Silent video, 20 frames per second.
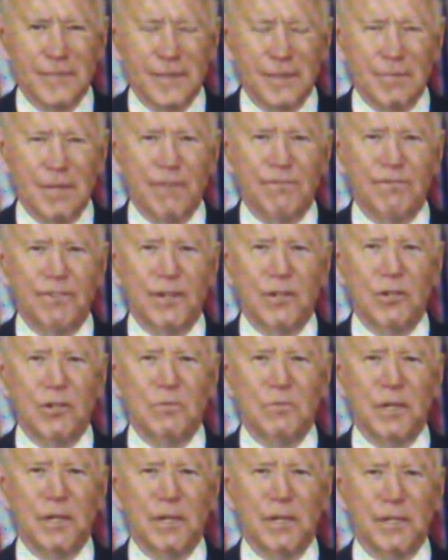My fellow
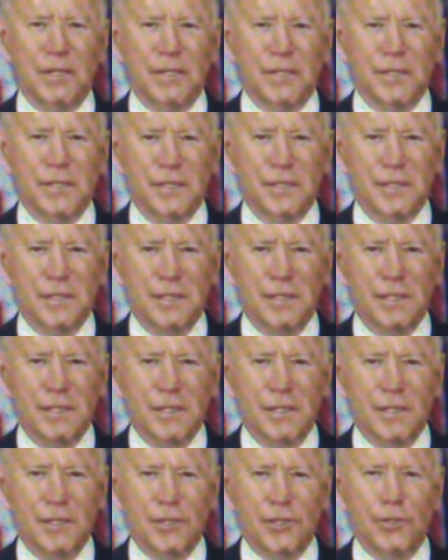Americans,
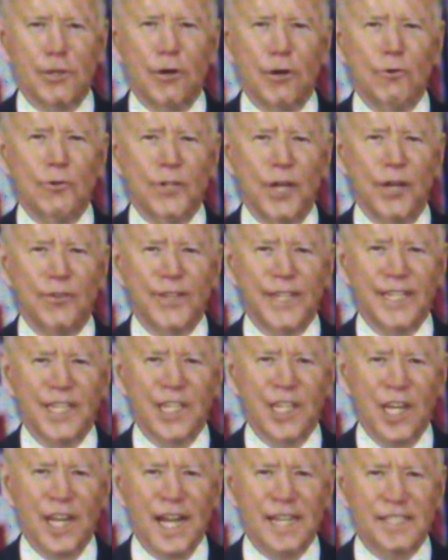you're owed
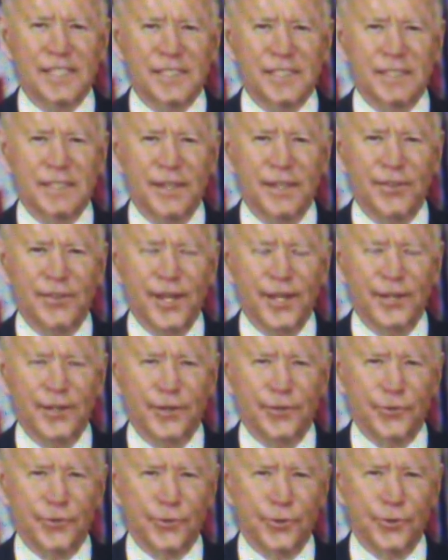nothing less than
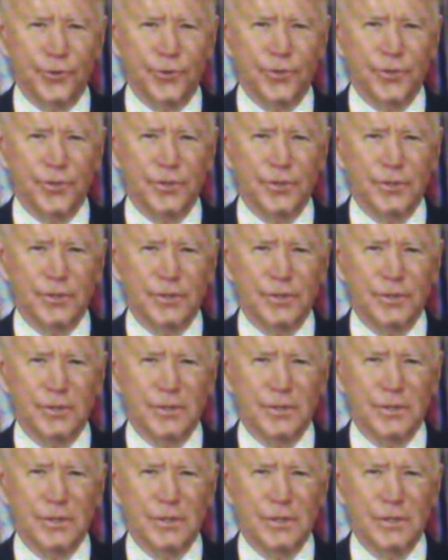the truth.
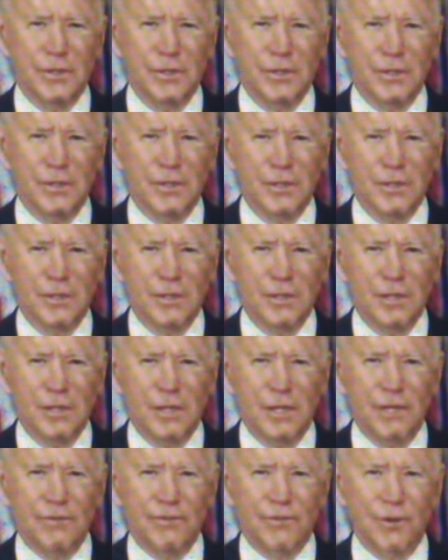
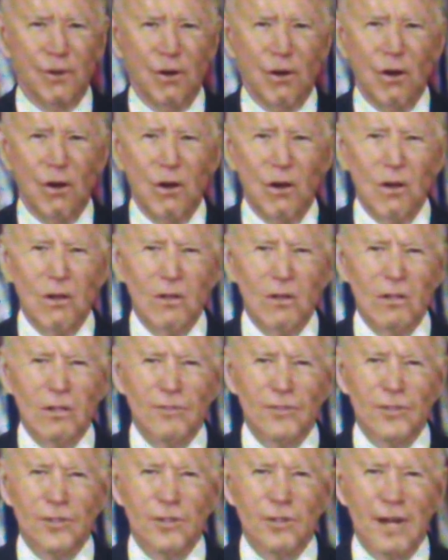And for all
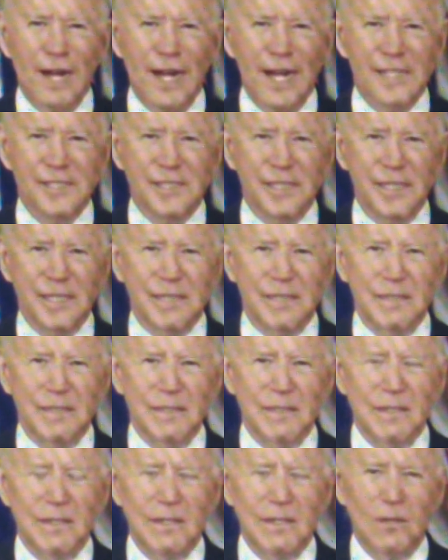of you asking
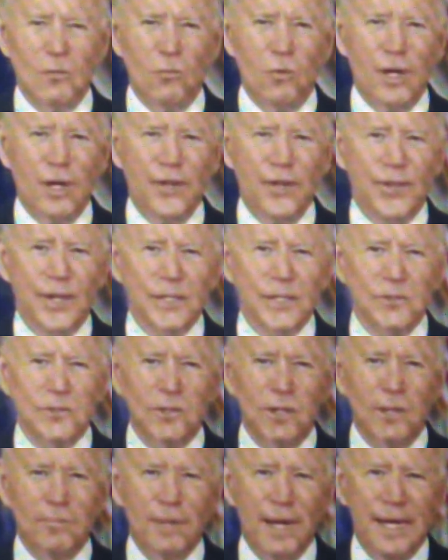when things
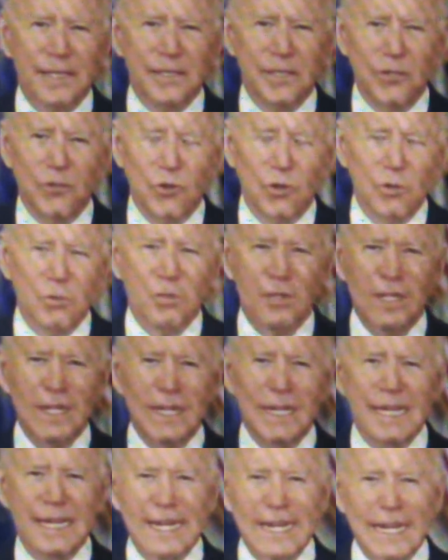will get back to normal,
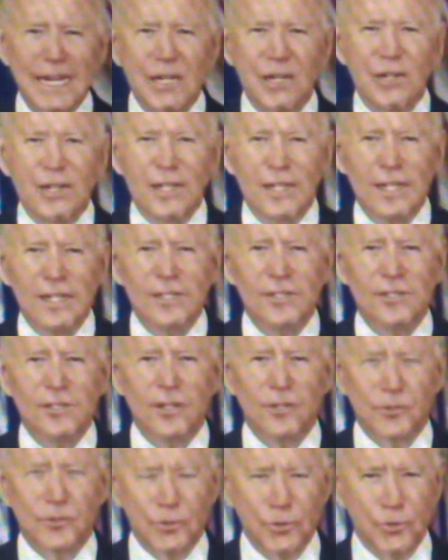here is
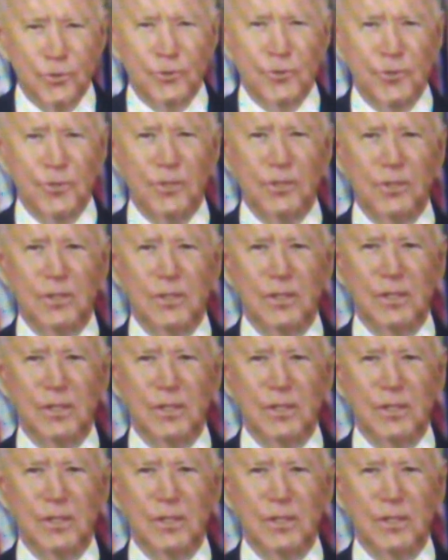the truth.